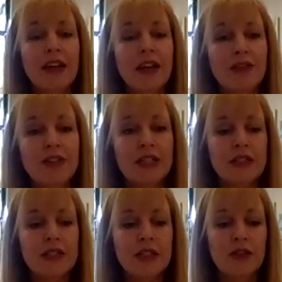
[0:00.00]

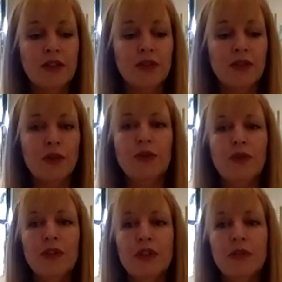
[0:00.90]
heaviness, it's
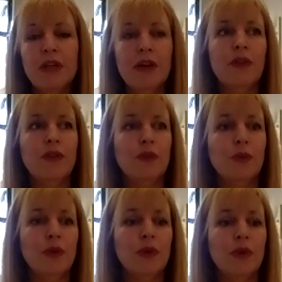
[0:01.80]
usually
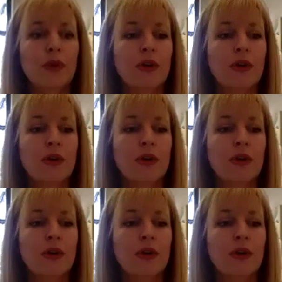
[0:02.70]
because we're